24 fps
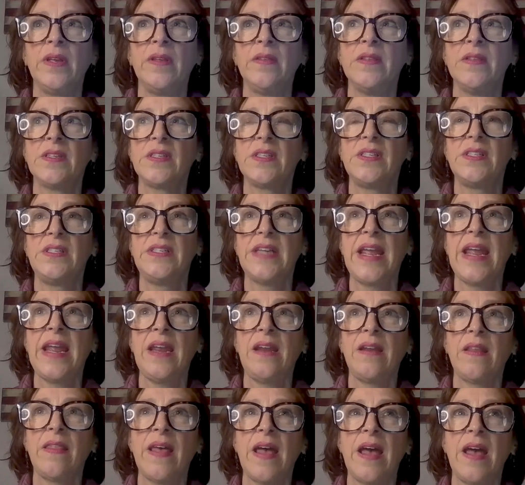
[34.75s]
in the
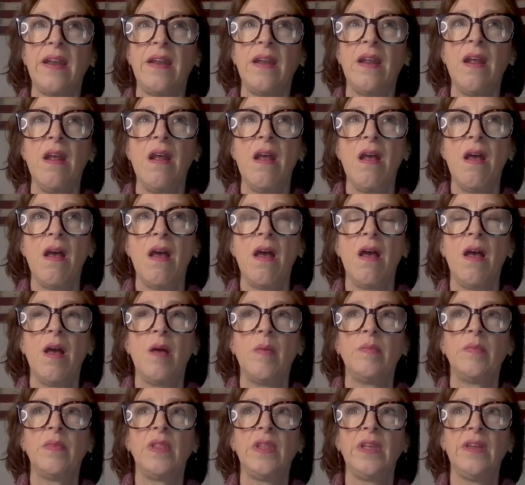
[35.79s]
state that
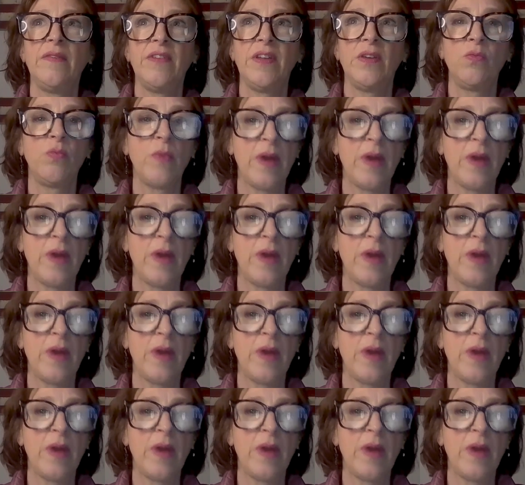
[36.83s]
live at